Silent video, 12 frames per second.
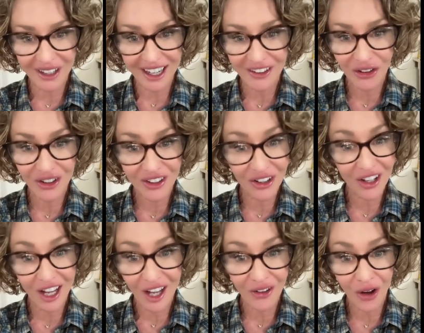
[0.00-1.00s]
Antarctica
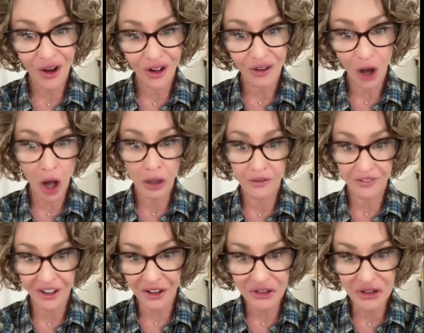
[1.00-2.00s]
at all, all of the
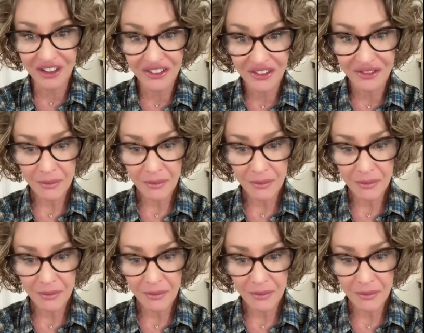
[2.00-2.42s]
countries.